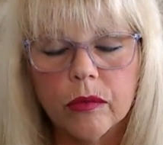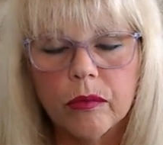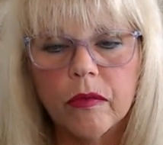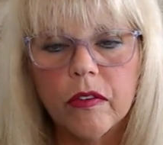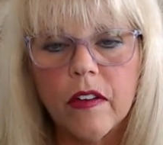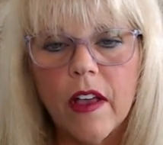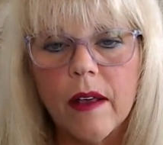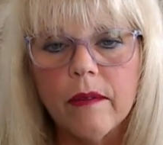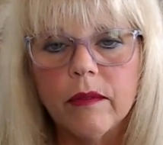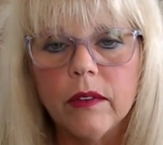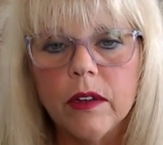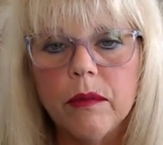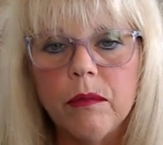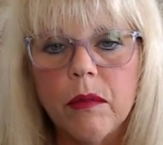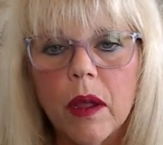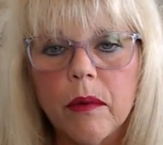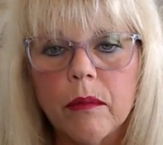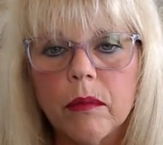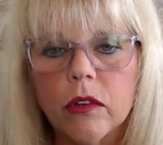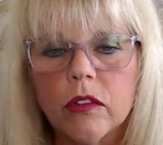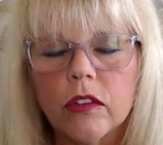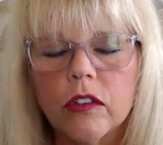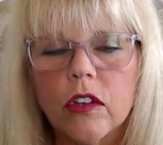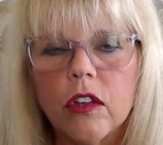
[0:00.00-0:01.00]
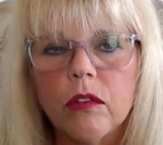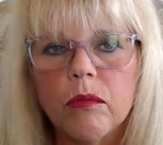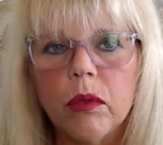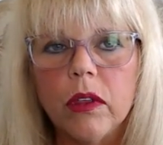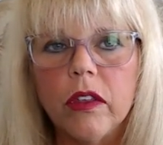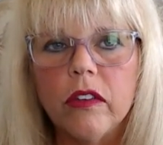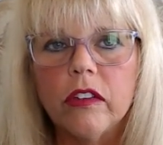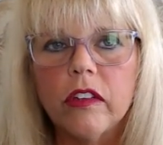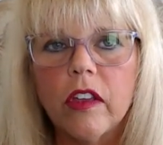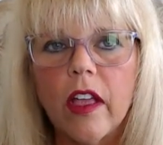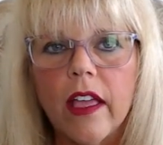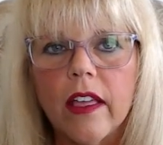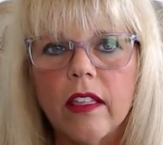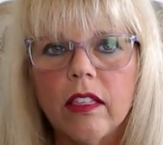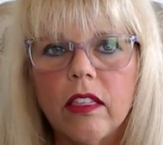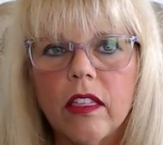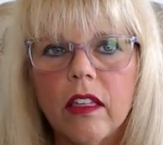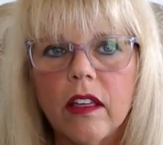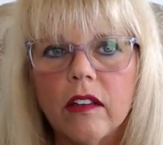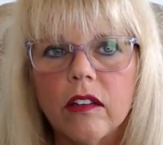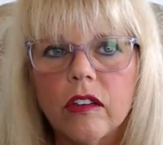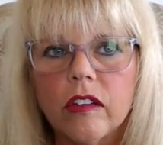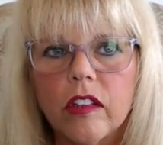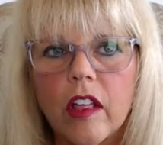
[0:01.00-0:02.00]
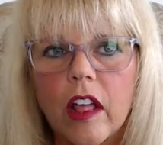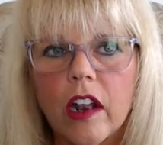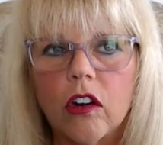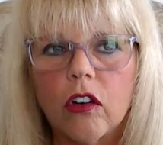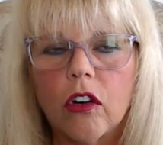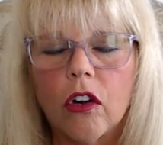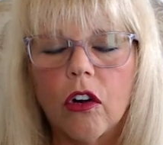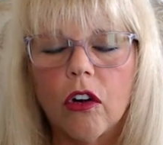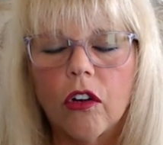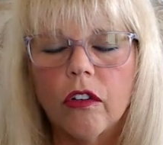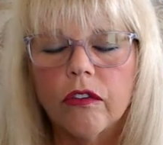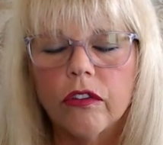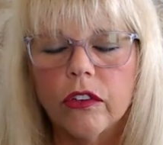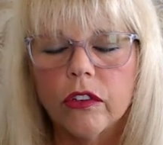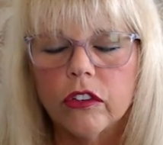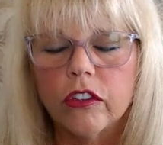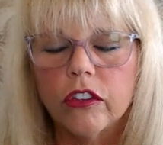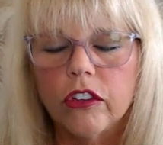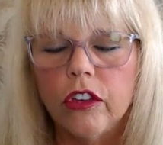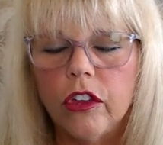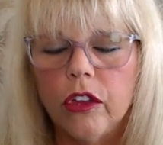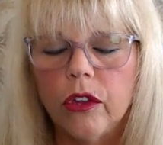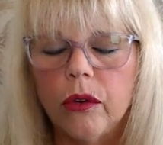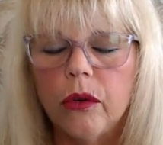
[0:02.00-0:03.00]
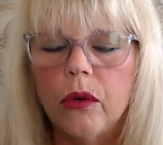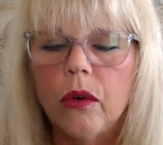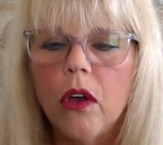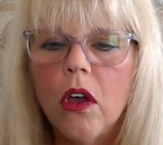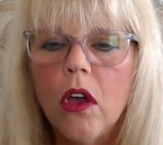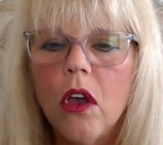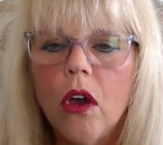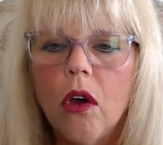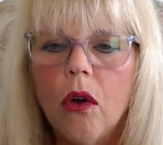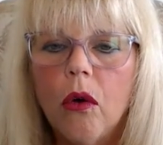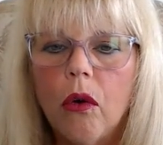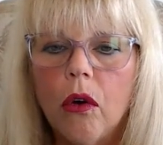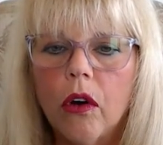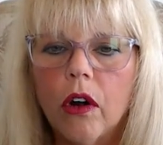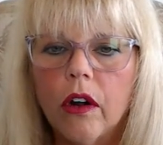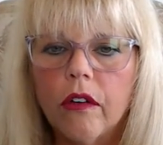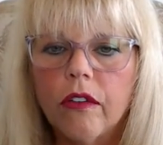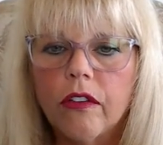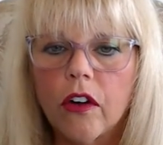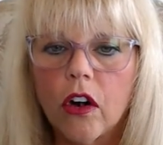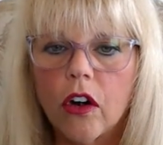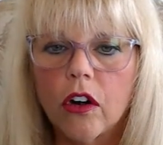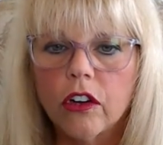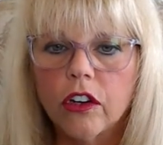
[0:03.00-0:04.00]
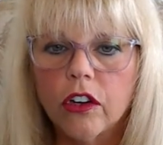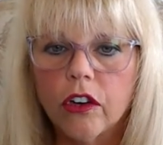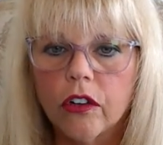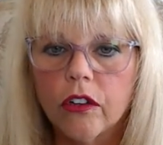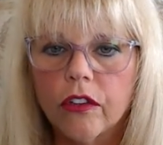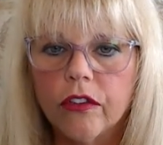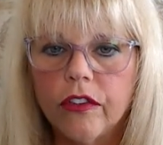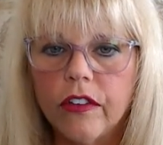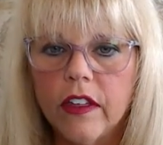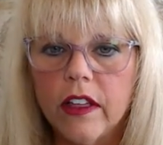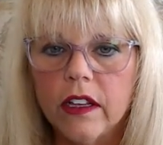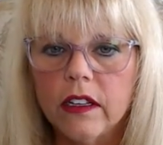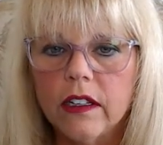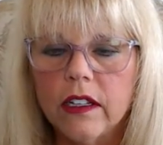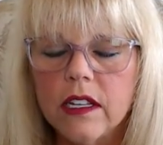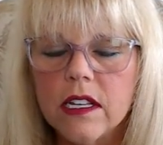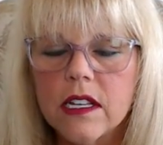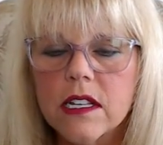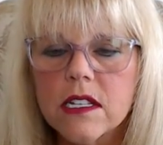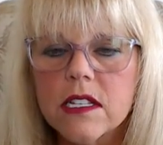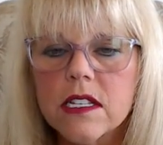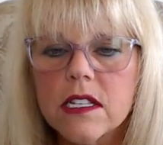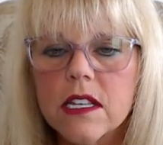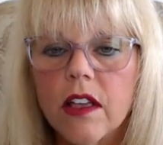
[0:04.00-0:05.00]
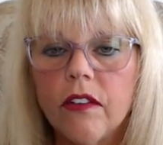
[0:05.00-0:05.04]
Family members could be saying things that are hurtful to you or have hurt your feelings.